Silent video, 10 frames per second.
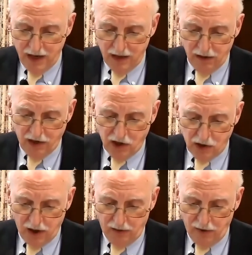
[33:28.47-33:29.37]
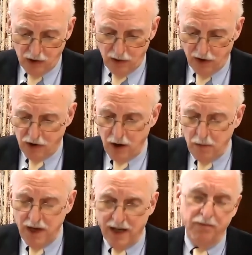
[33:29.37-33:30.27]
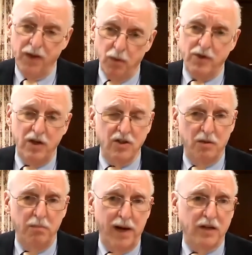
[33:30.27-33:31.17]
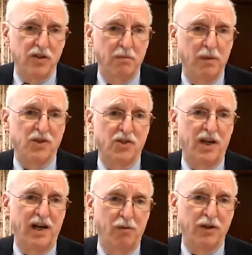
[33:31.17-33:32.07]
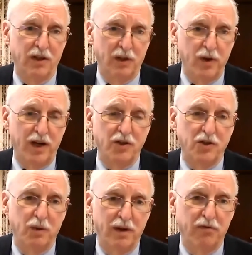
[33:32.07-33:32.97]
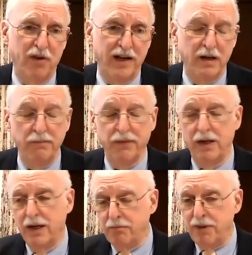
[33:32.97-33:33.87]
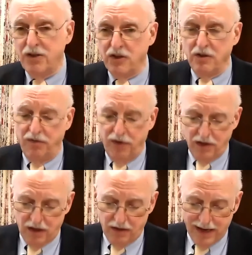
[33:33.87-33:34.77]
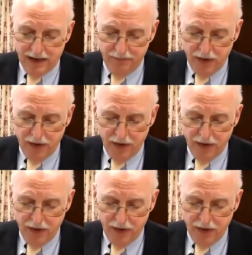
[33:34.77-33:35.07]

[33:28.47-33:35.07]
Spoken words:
legislative history of the Sherman Act, which is a mess, I must say. One can look into it and find pieces of this and that.